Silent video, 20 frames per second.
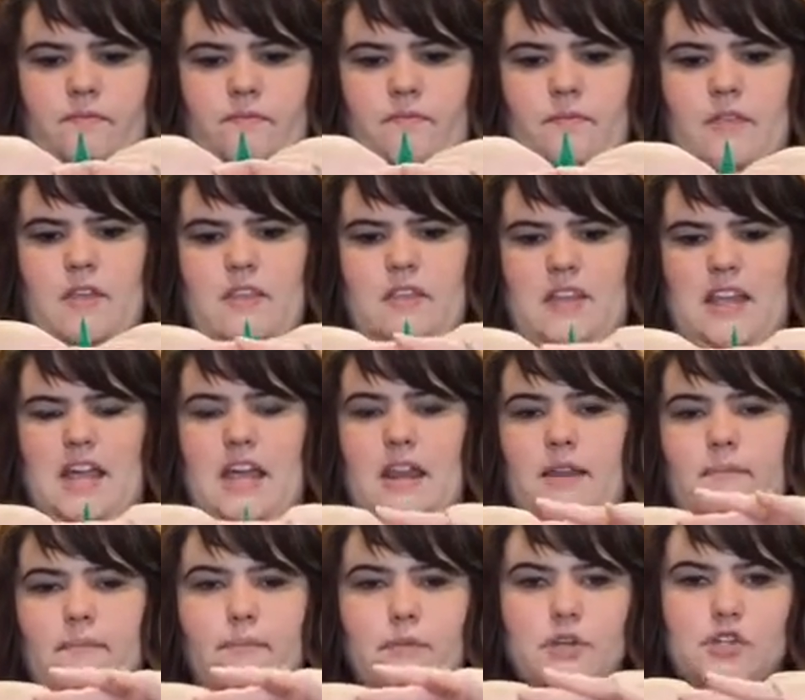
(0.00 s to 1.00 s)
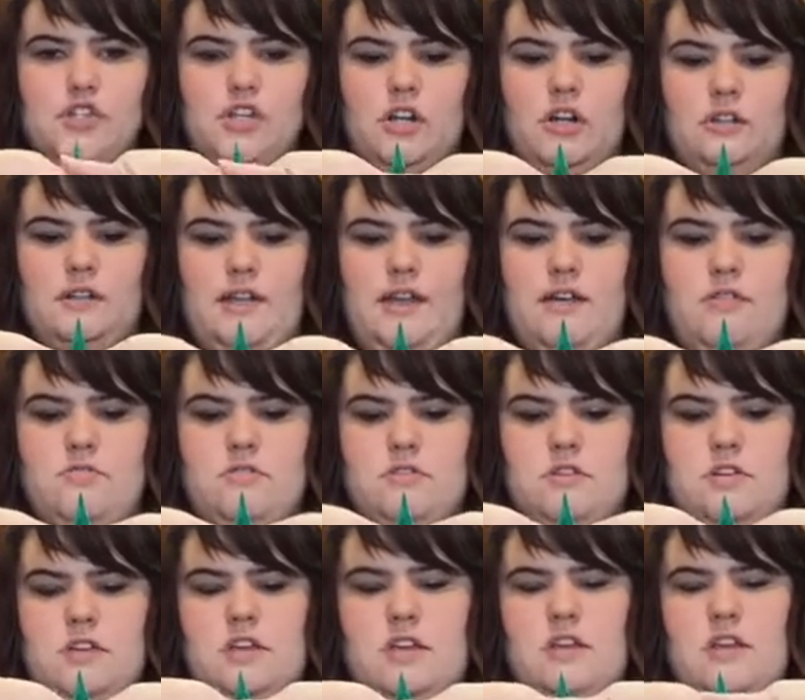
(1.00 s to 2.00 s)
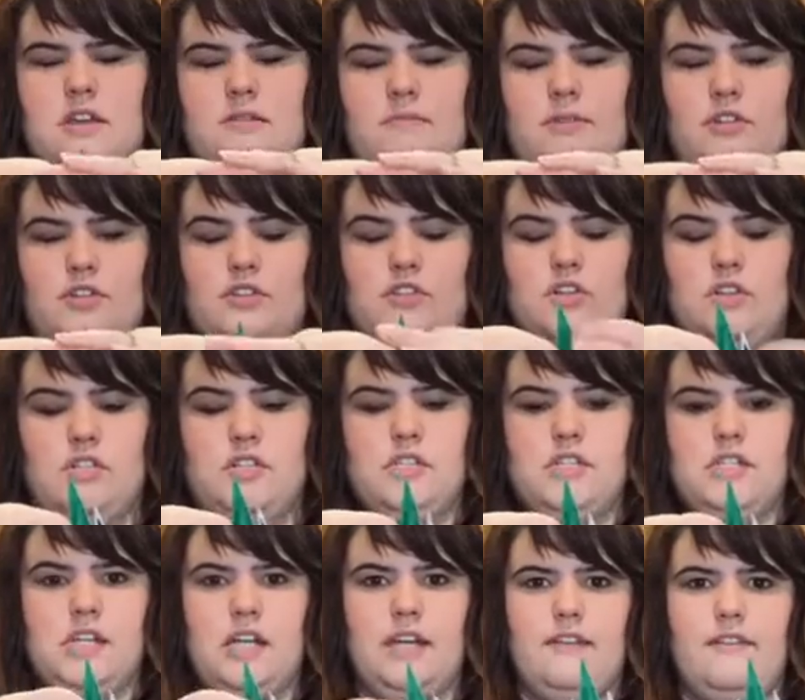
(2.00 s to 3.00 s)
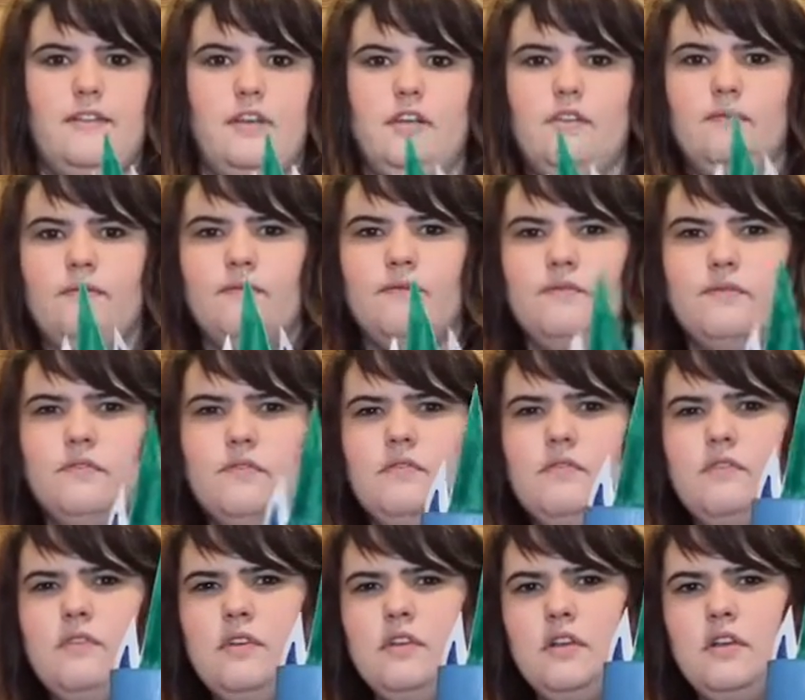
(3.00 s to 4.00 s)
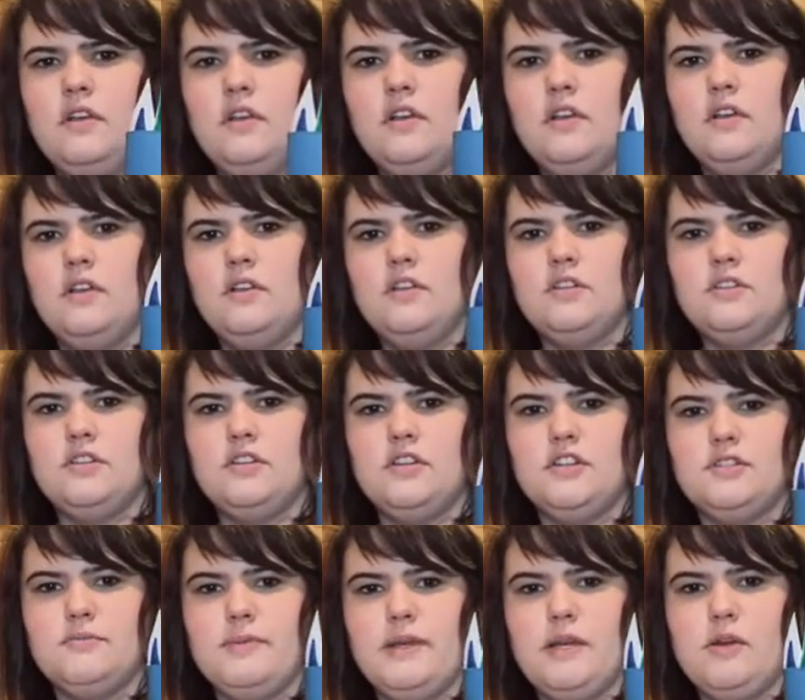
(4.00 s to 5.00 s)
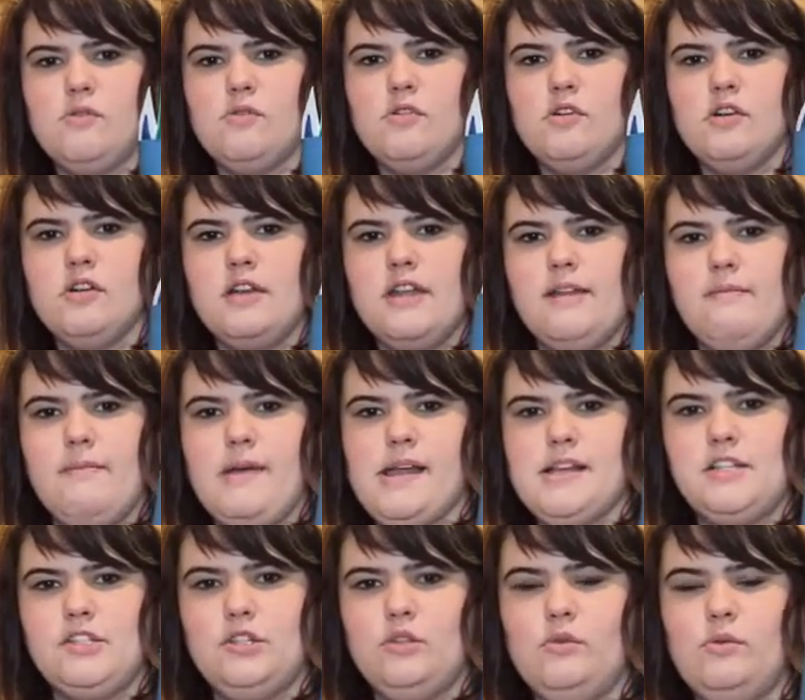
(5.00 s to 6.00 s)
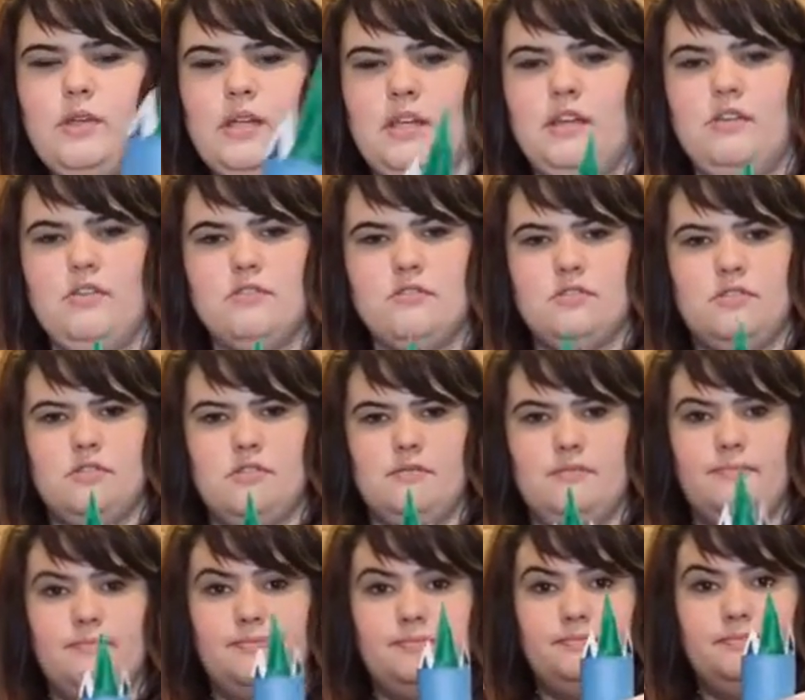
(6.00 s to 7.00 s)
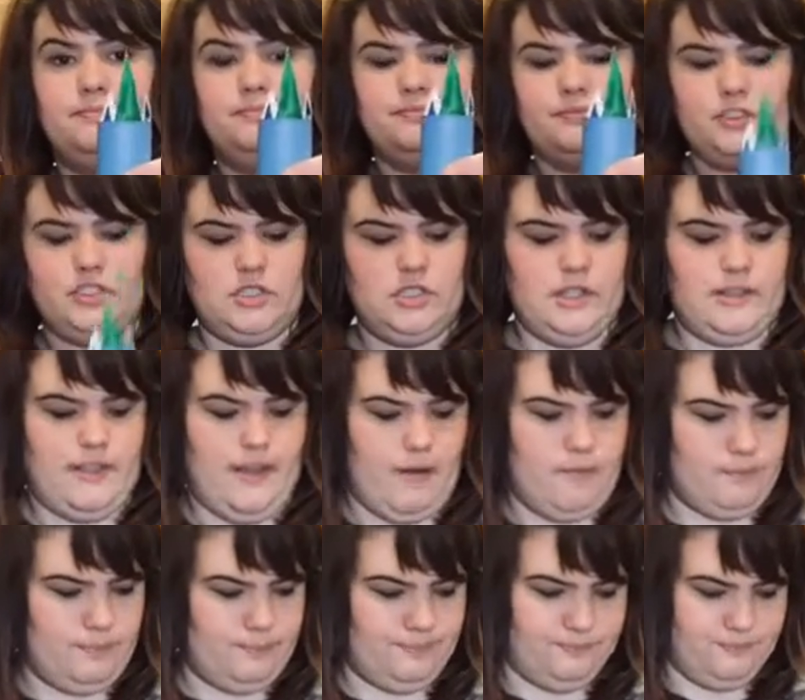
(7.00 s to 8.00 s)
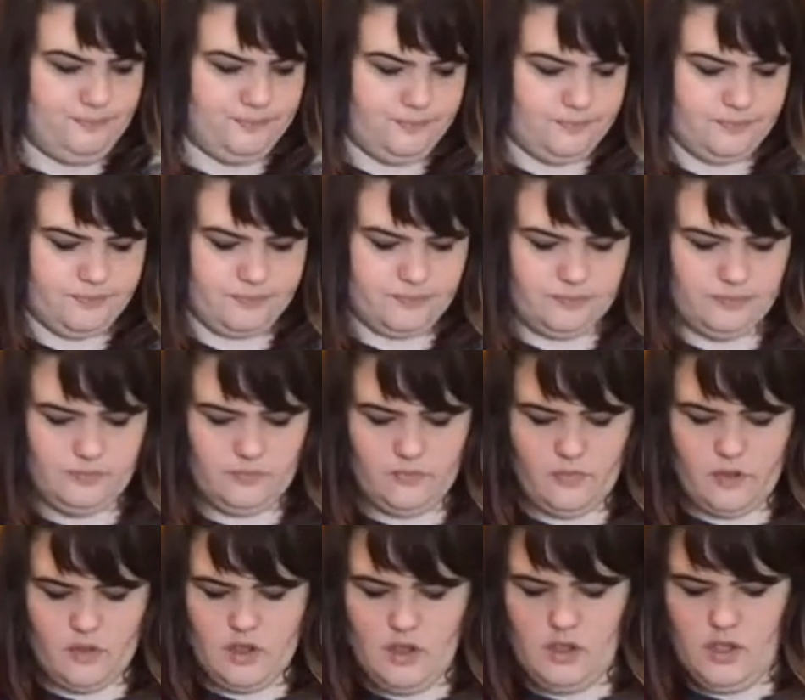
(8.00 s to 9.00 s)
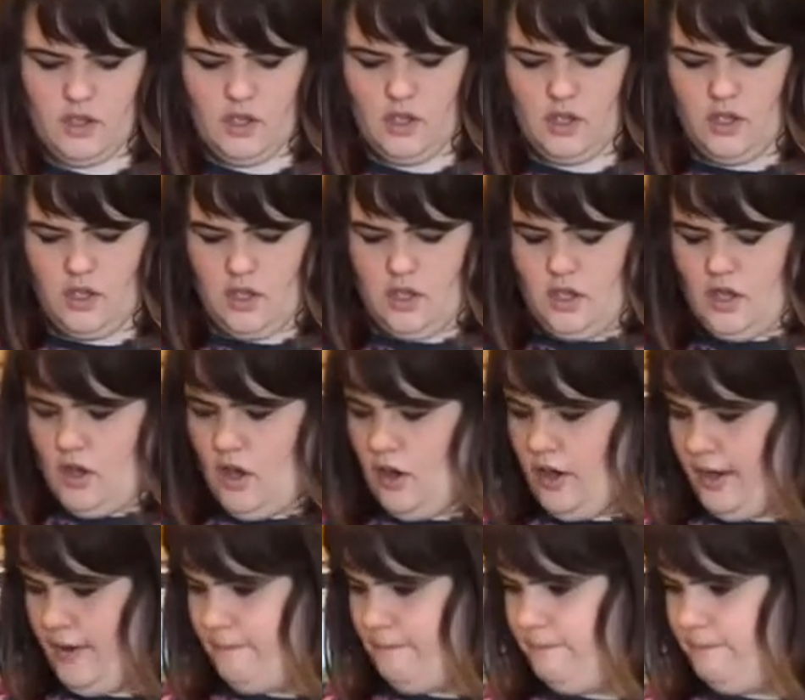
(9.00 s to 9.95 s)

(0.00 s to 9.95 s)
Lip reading: And then kind of mush it all down. Make sure it's all stuck in there. So there's my horn and my two ears, just like that. Okay,